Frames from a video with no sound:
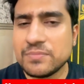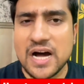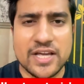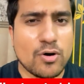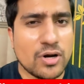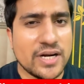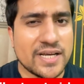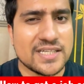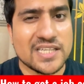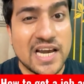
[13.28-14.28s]
I call
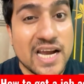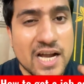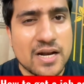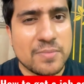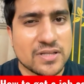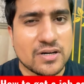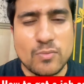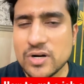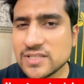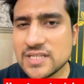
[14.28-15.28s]
it as a LinkedIn method.
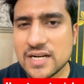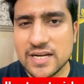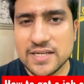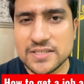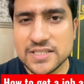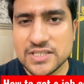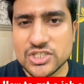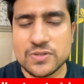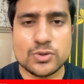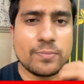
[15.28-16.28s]
What exactly it
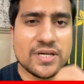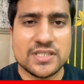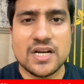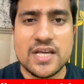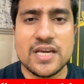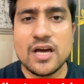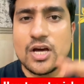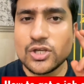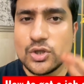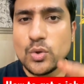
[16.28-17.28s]
is? So basically,
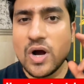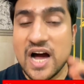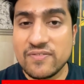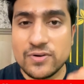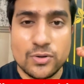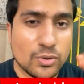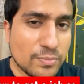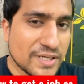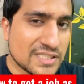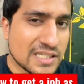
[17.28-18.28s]
you have
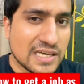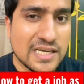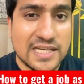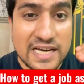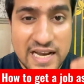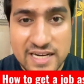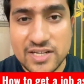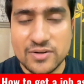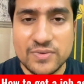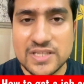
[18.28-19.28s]
to basically
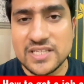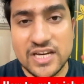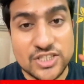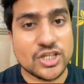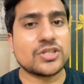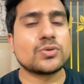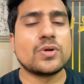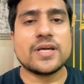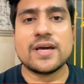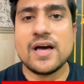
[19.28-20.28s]
connect with the HRs
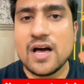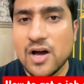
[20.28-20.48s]
only.